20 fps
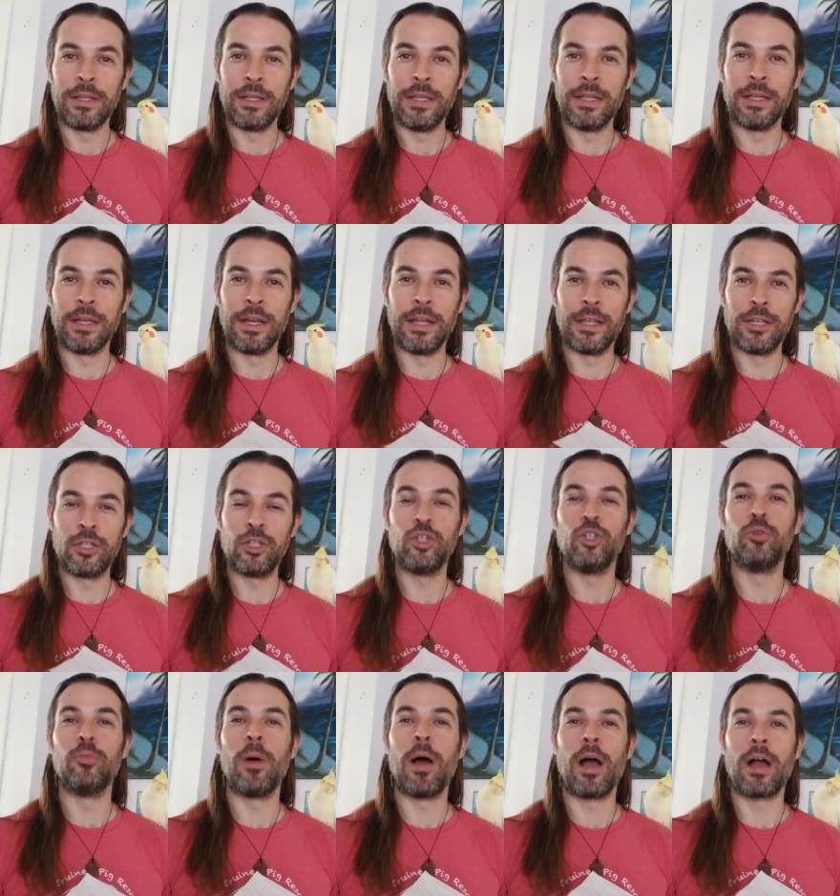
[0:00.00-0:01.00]
in a
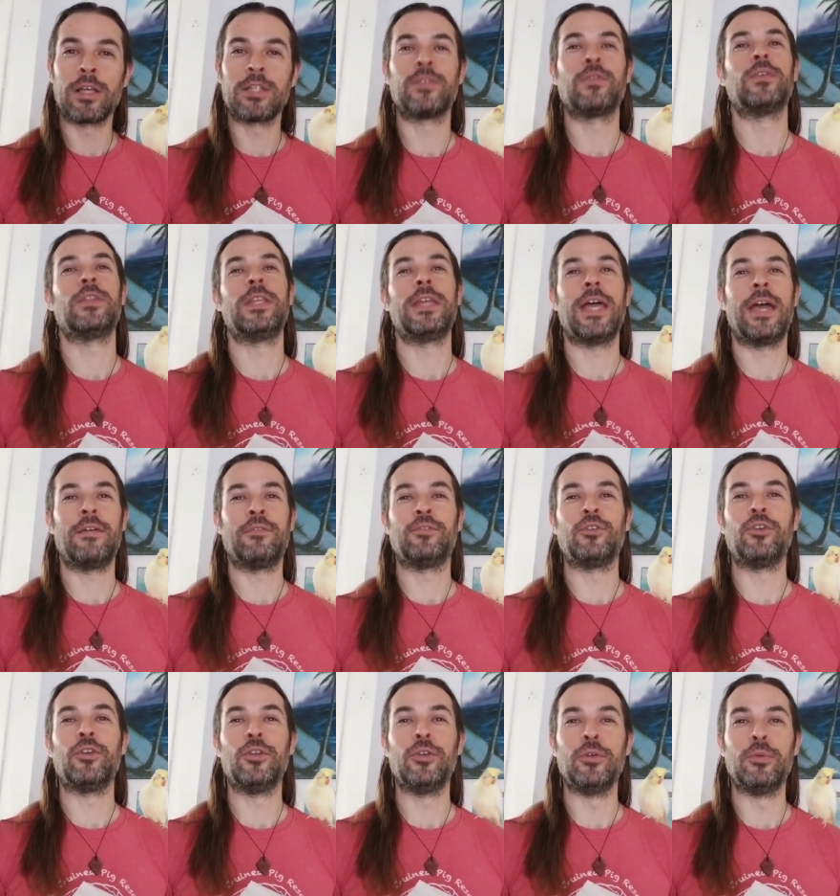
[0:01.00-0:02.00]
shoebox for the
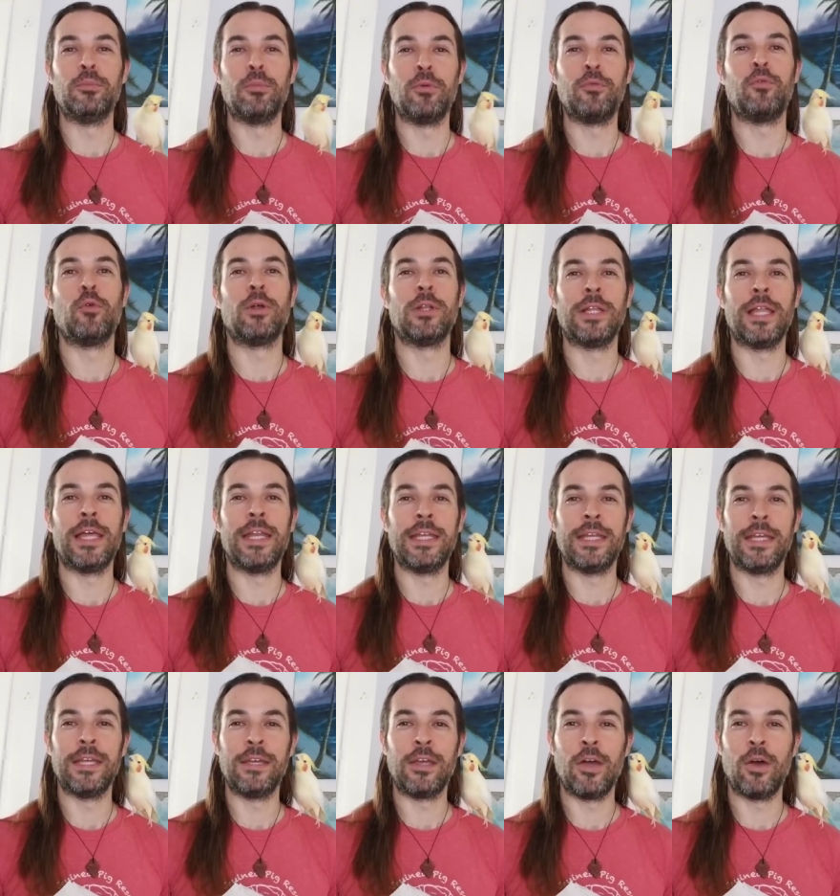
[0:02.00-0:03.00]
afternoon before
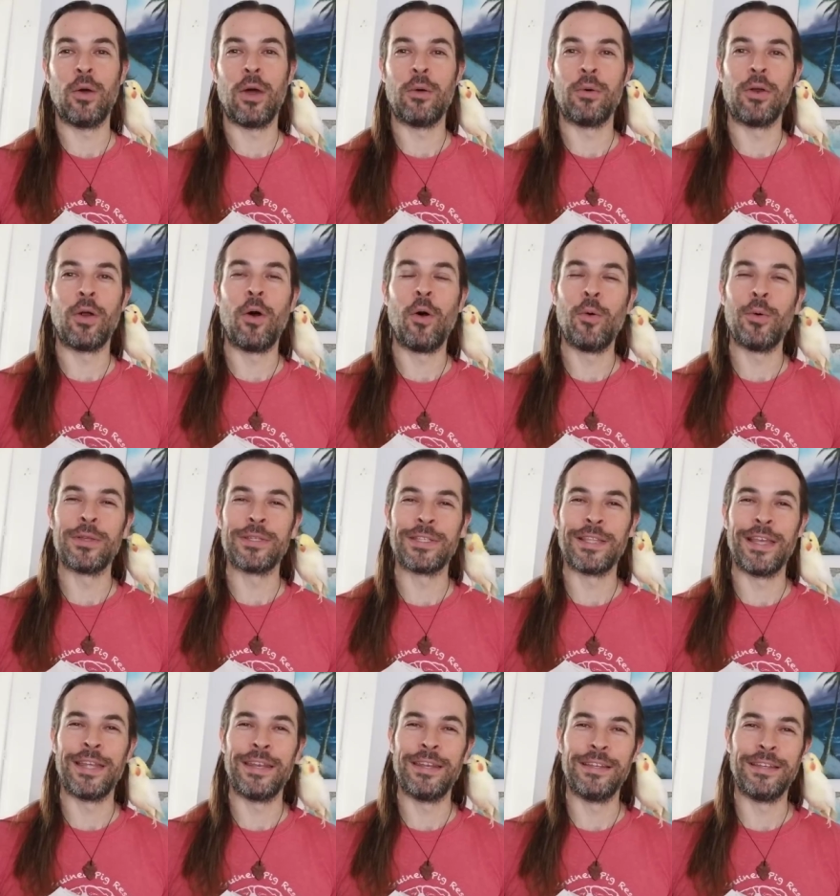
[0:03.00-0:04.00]
letting it go. I would always
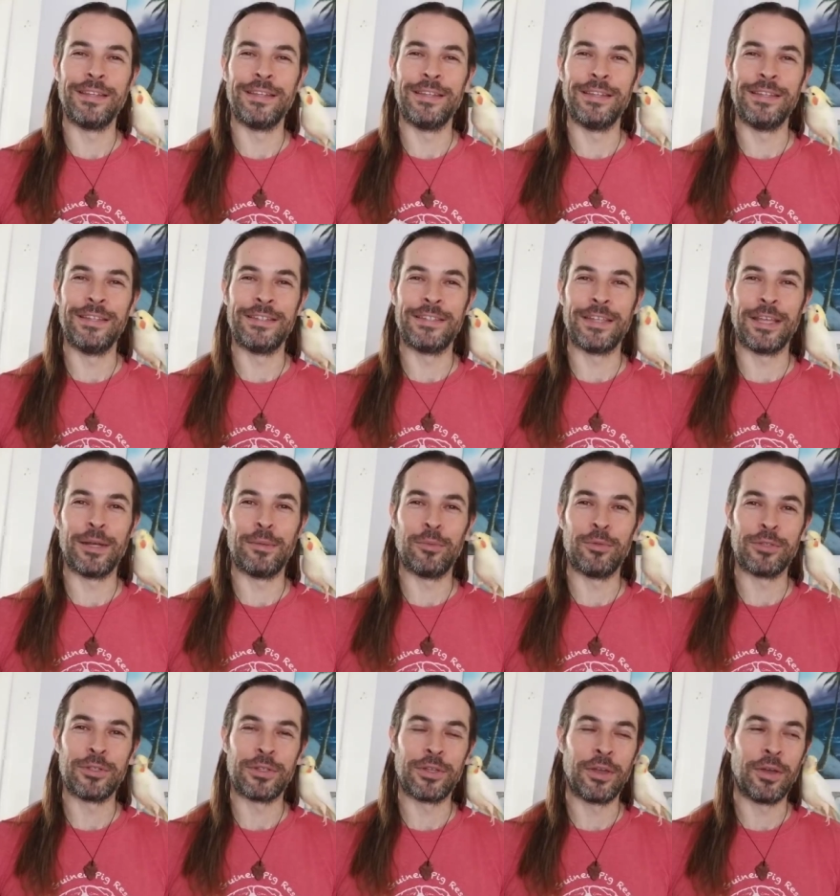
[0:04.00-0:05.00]
let these
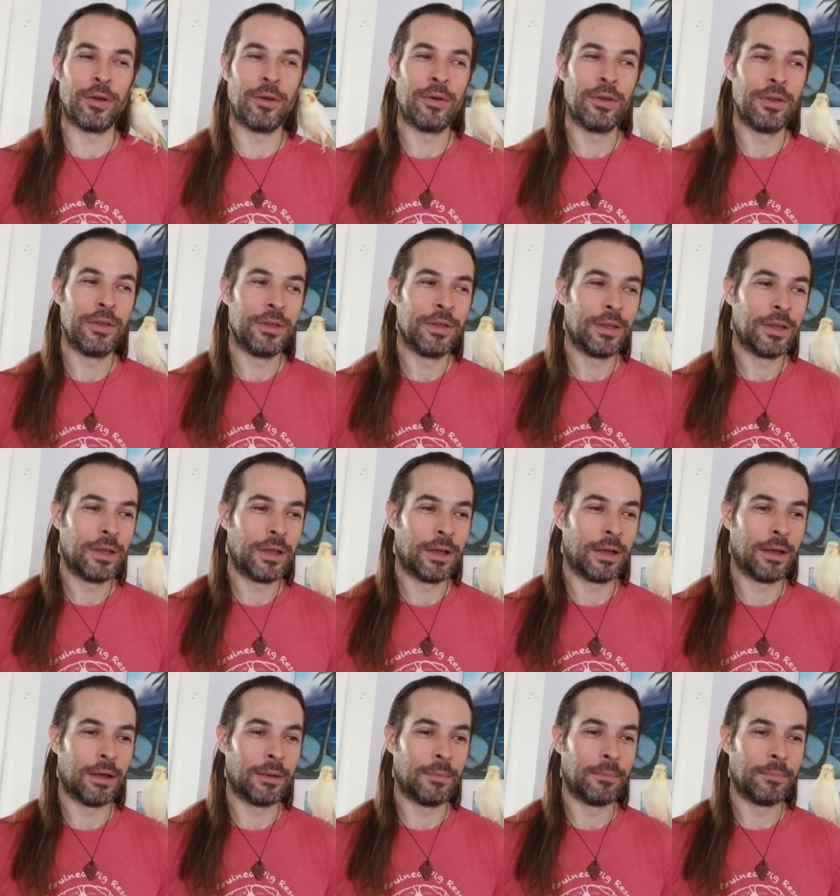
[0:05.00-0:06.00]
animals go.
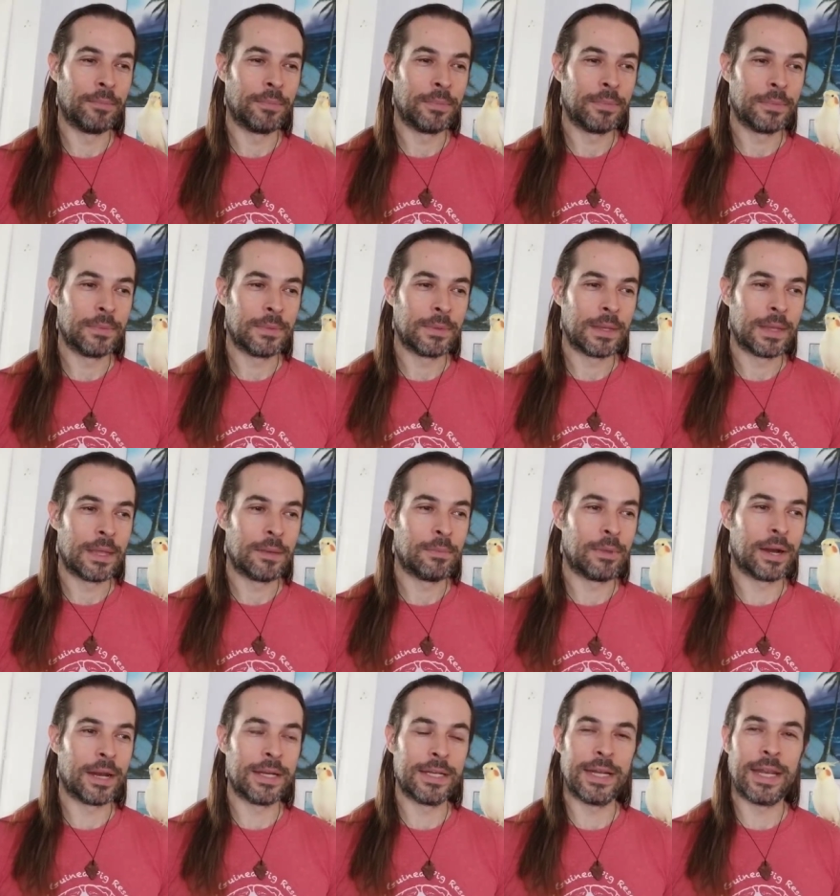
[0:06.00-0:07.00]
Um,
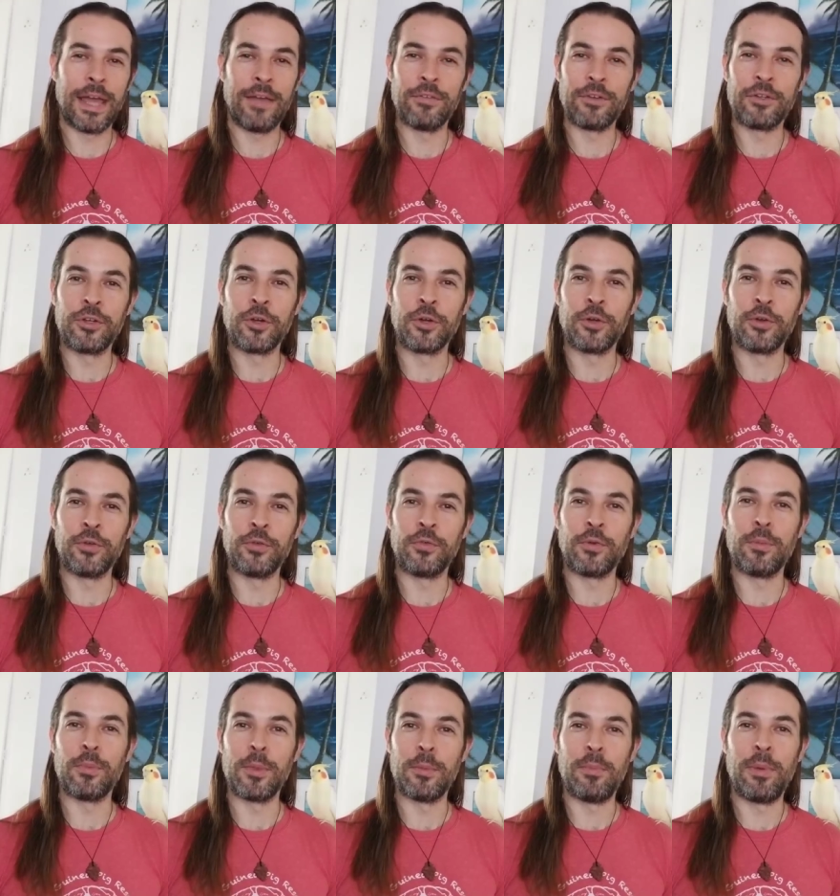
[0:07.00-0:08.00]
but I did have a turtle
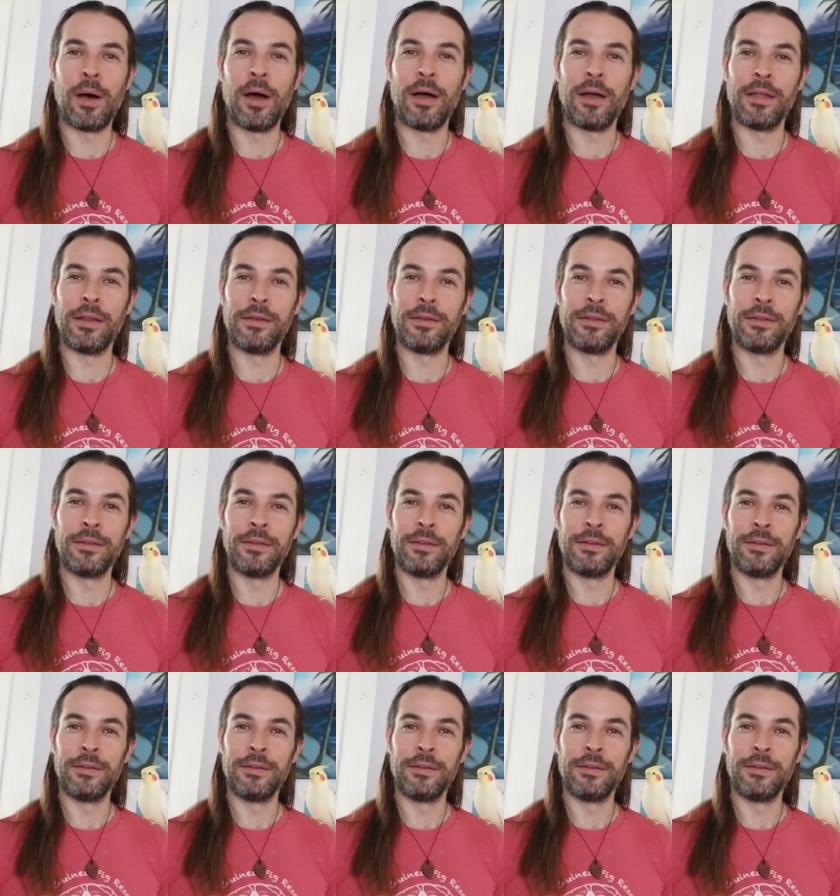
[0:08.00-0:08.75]
from the pond